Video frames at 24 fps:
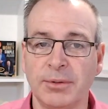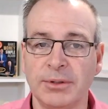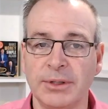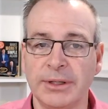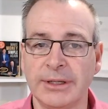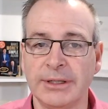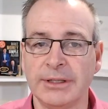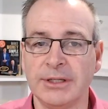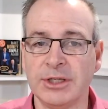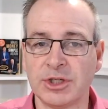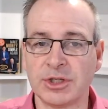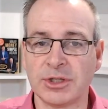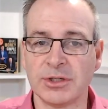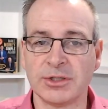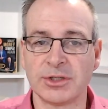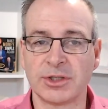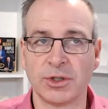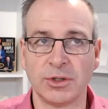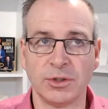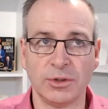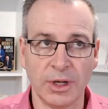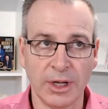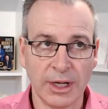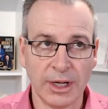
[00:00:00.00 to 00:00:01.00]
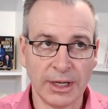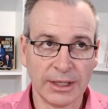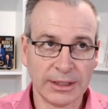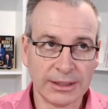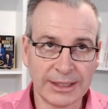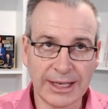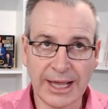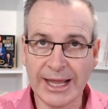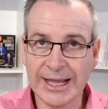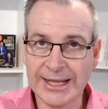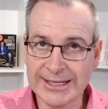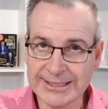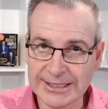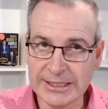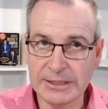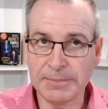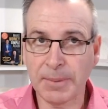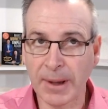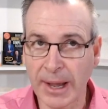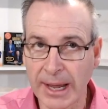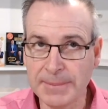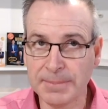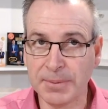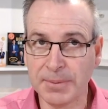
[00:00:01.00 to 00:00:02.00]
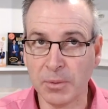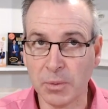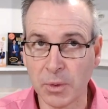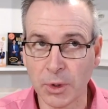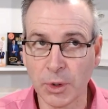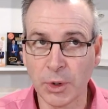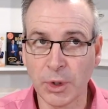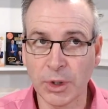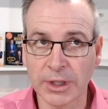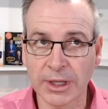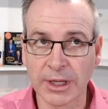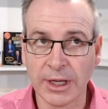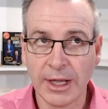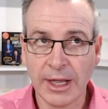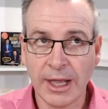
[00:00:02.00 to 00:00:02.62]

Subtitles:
in addition to lazy paperwork,